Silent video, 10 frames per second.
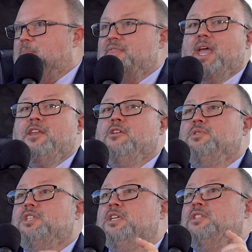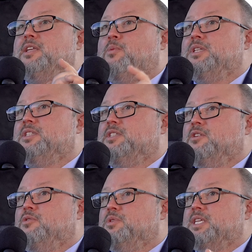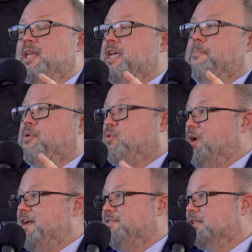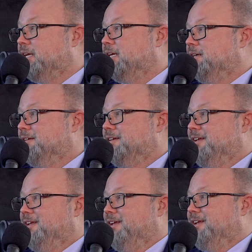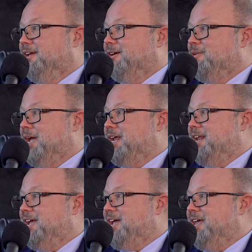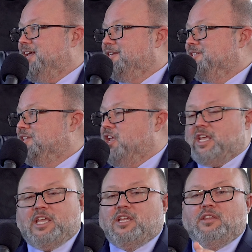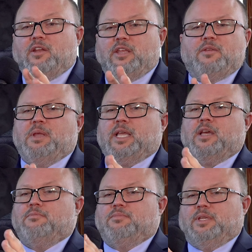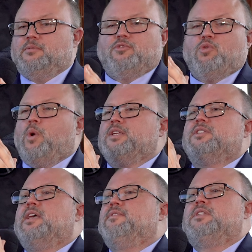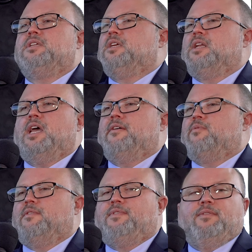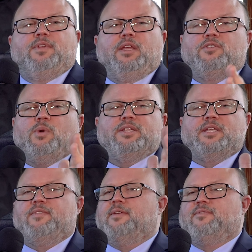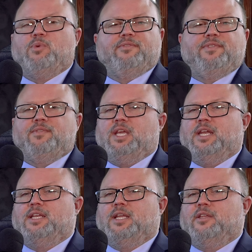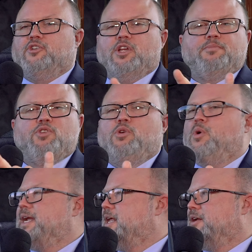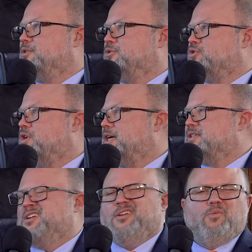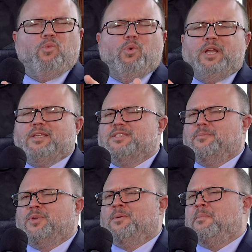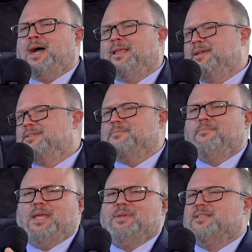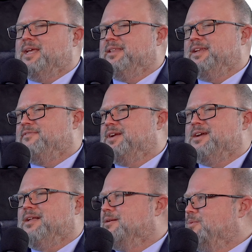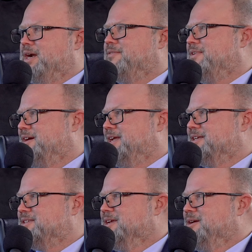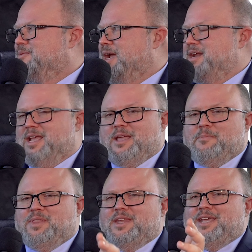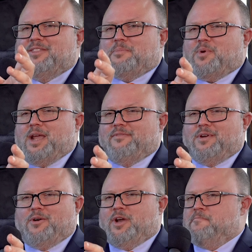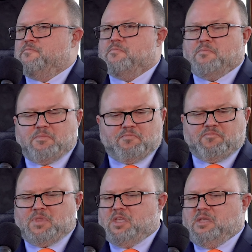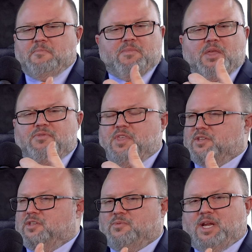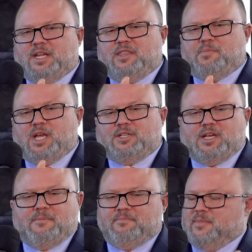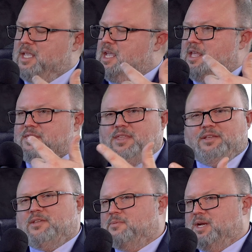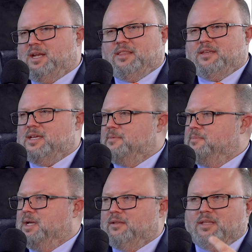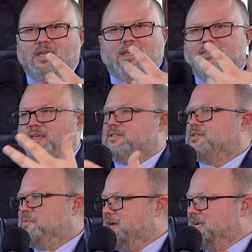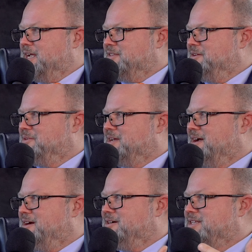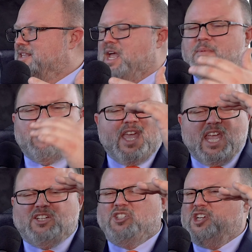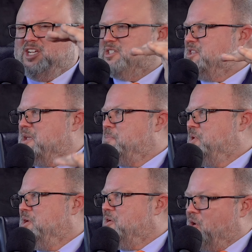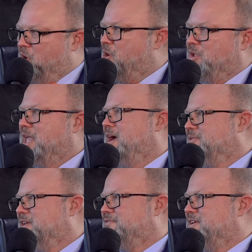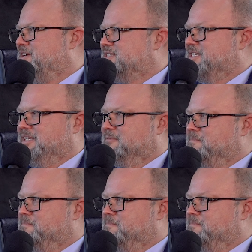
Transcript: But then you see someone who's selling it privately, right? Right, and I just it, it can literally it can be like a 2017 F150, 27 F150 at a dealership, two identical trucks. Really similar mileage, maybe slightly different color, whatever it is, right? But then you got the private owner this is when I did the brake job. This is when I did the timing belt. This is when I got the new tires. Like, I mean, they just they put it all out there for you to see.